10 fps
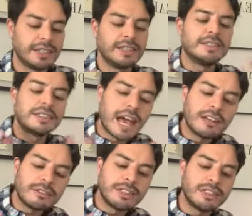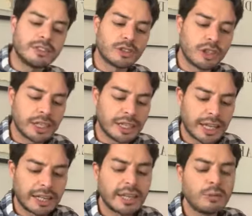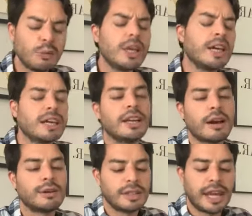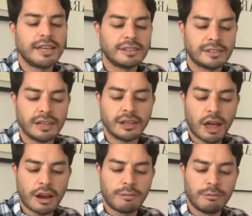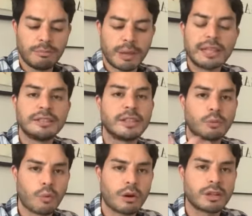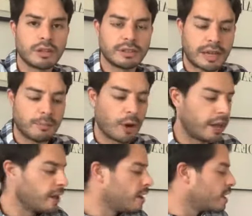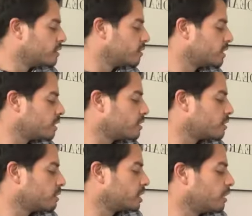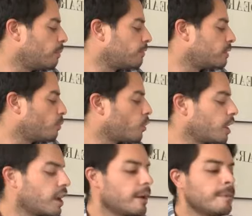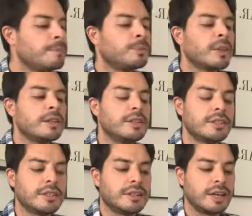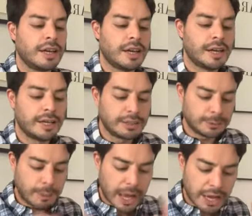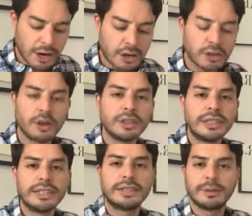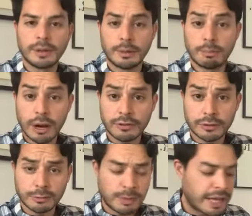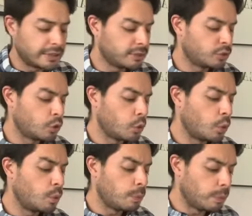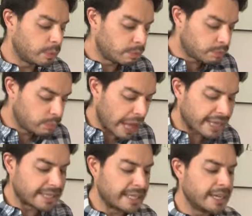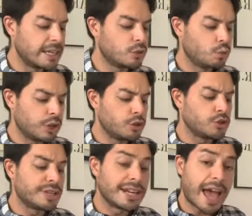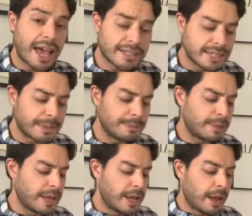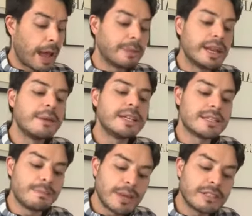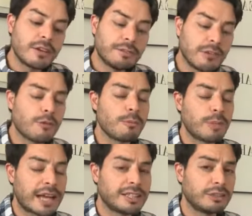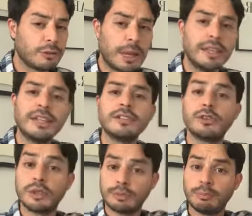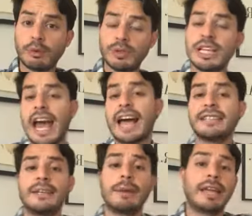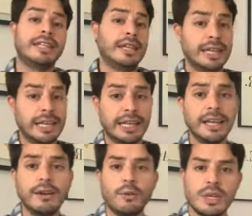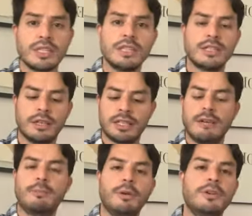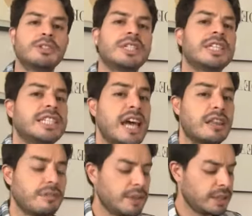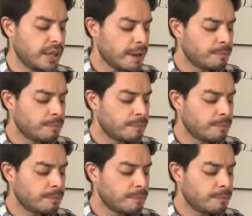style of tea started, and then we can nowadays see a lot of blends that work the same way. So this is our tip of the morning. This is inspired on these breakfast blends. So black teas, we use an Assam. I mean, it's a mix of different black teas from India, so it's mostly Assam and Nilgiri, which is a tea produced in the south of India.